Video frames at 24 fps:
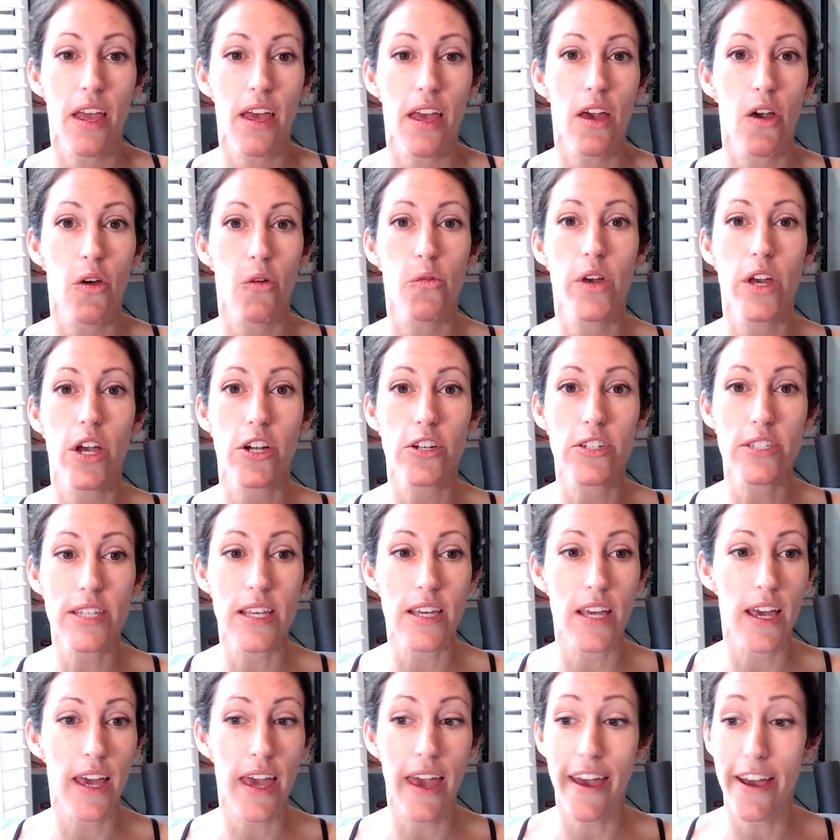we are
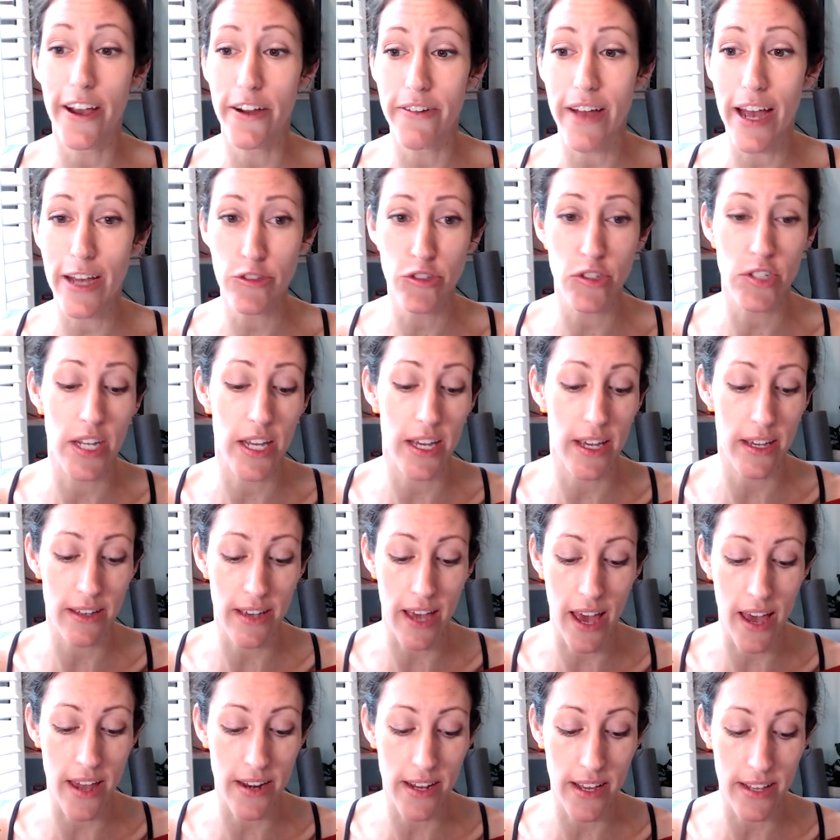seeing care rationing
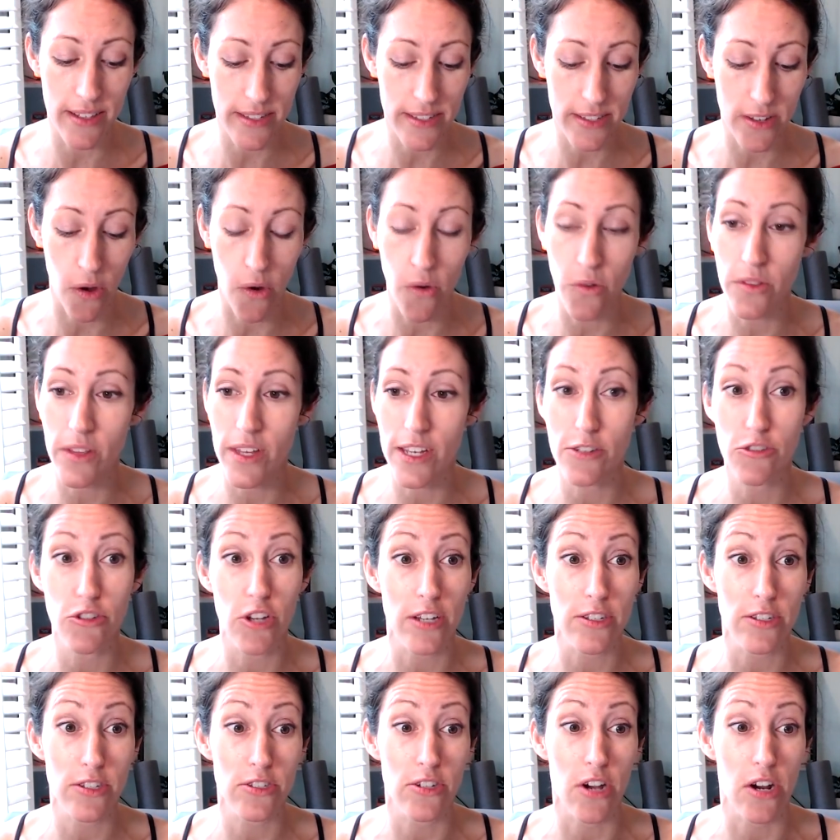and it's only
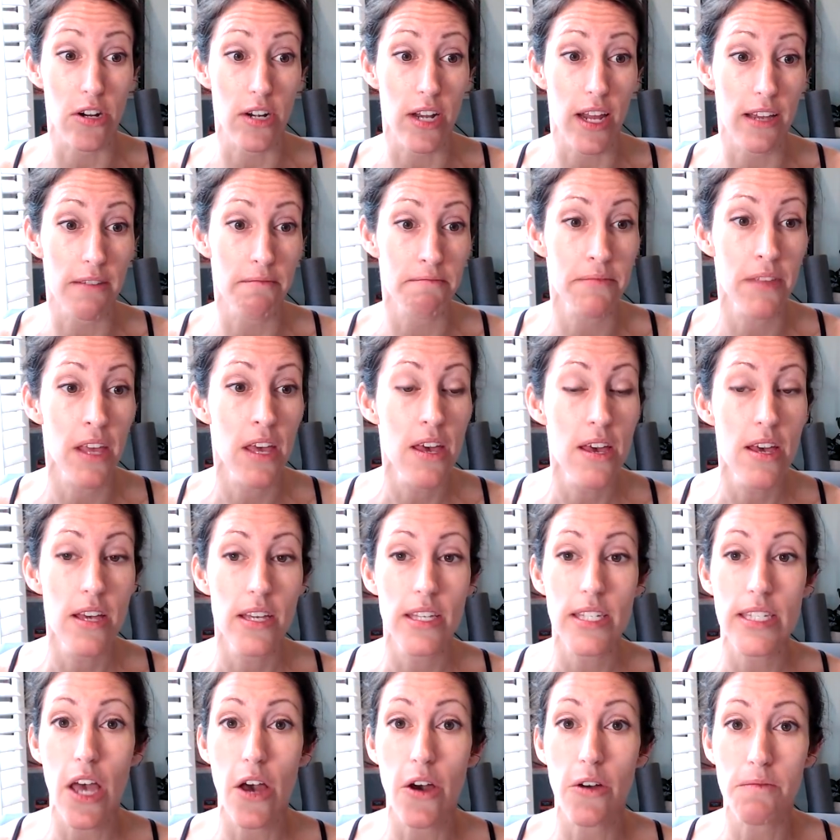just starting.
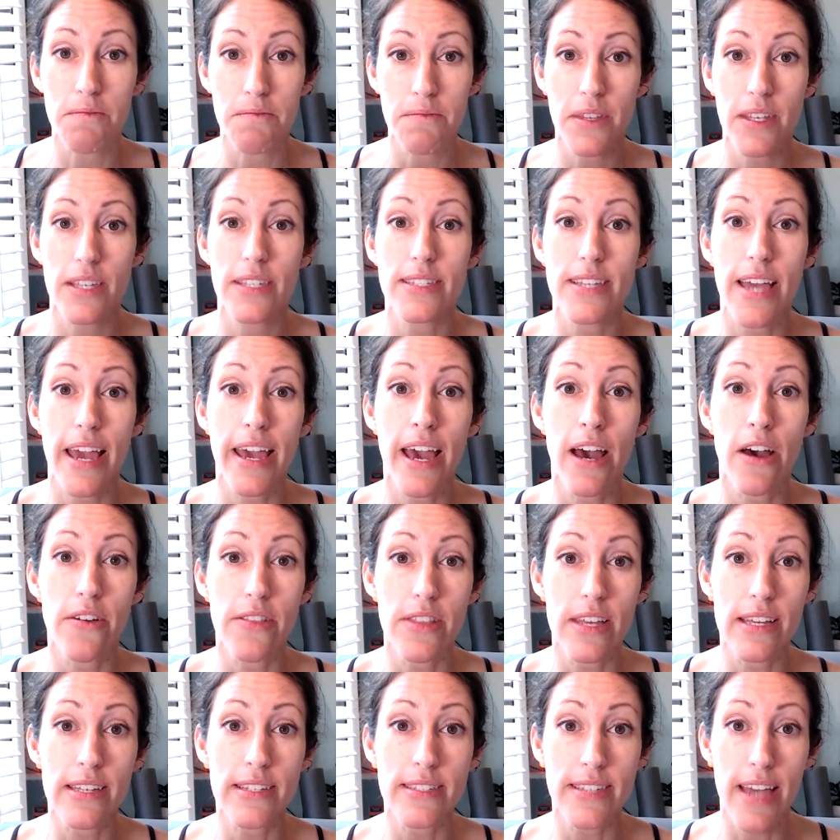So, stay
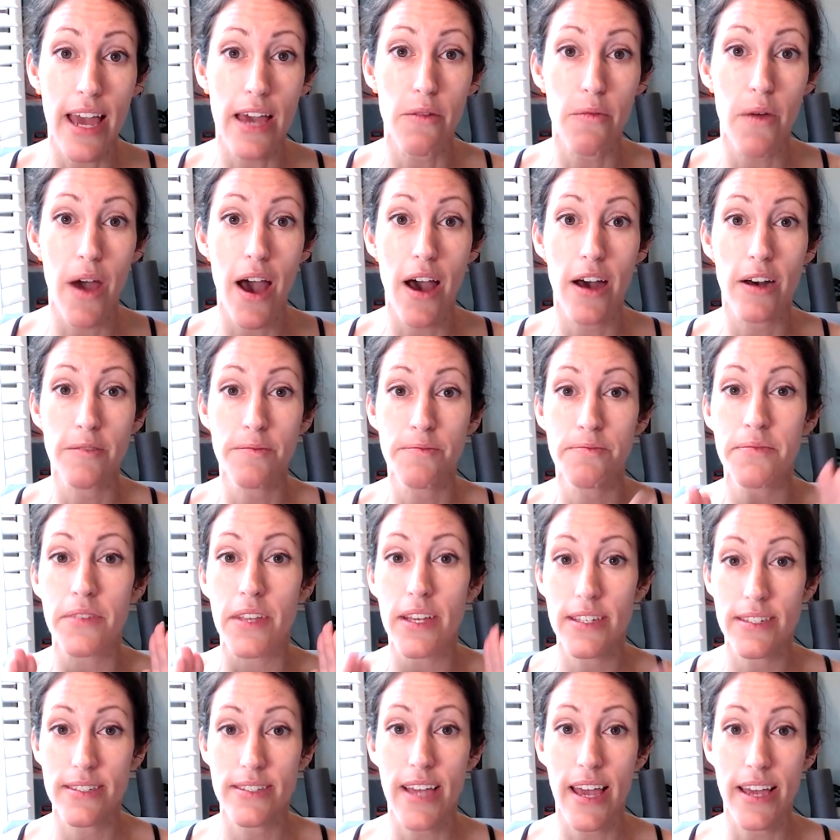healthy, stay well,
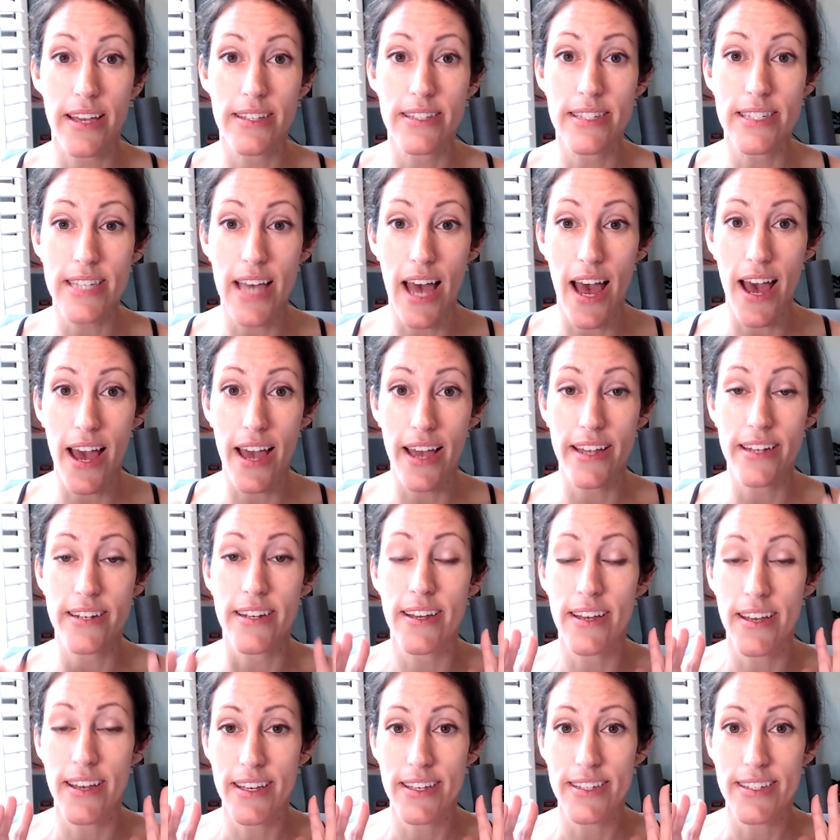stay inside,
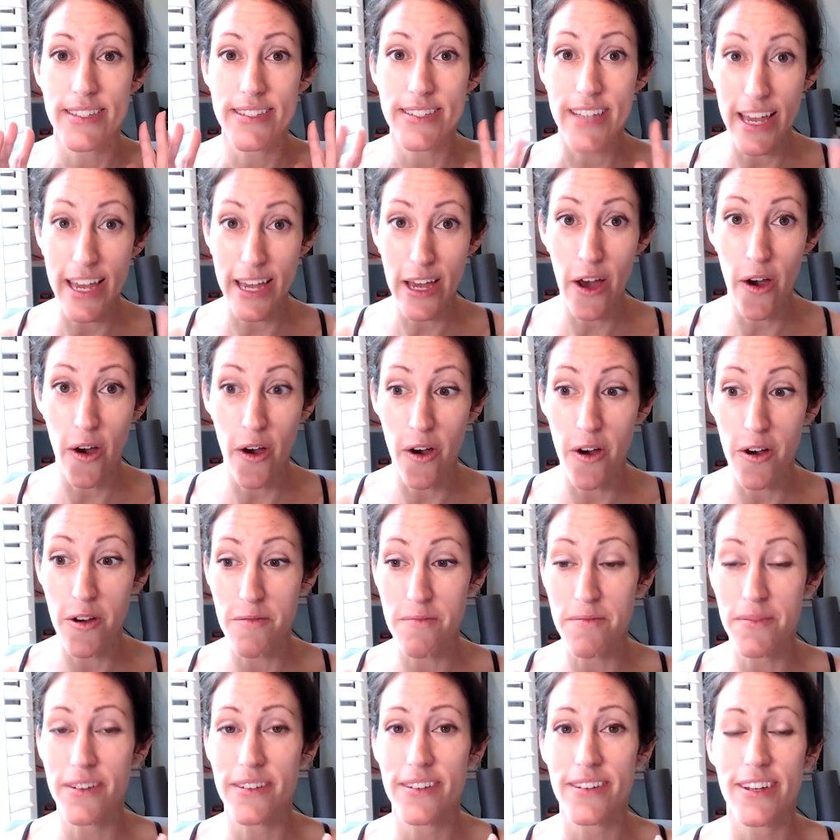stay
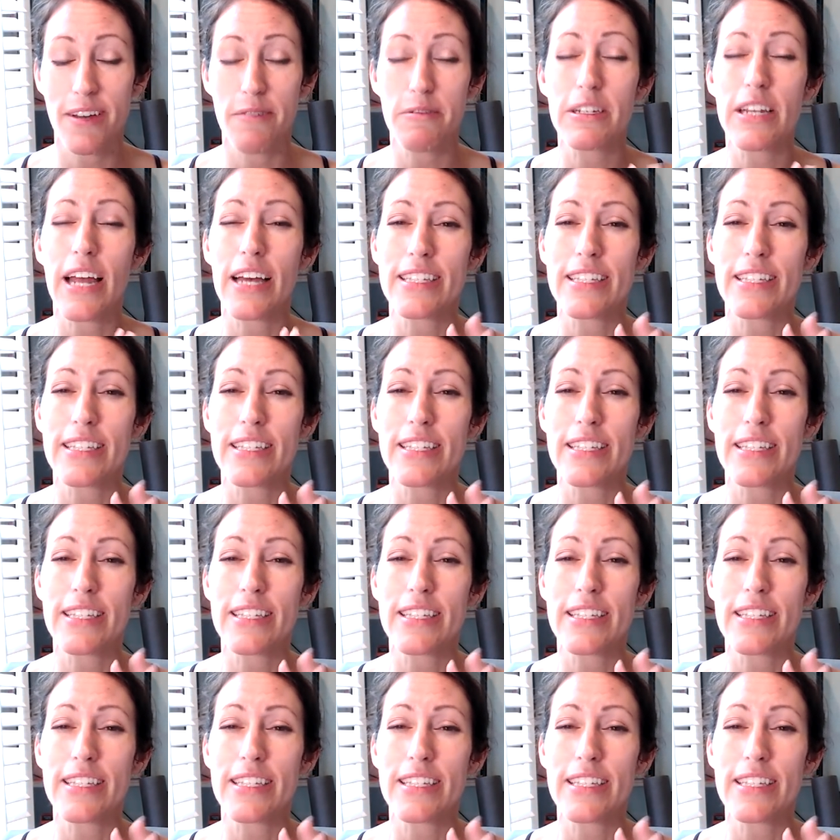home. I mean, not